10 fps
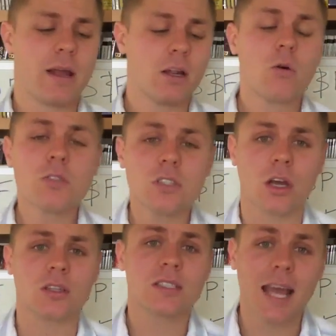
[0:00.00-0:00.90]
And
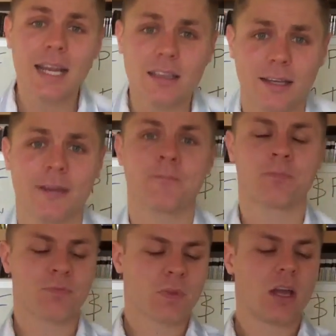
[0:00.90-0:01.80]
also, secondly,
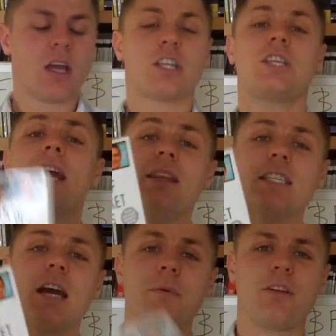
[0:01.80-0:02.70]
share
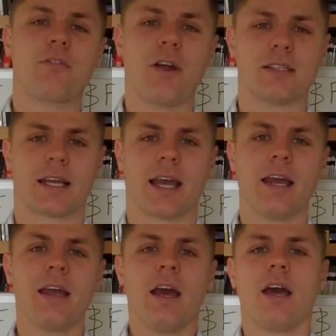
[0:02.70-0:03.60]
this out with your friends,
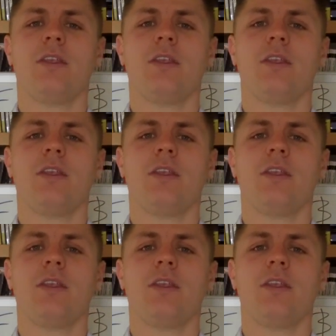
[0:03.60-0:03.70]
okay?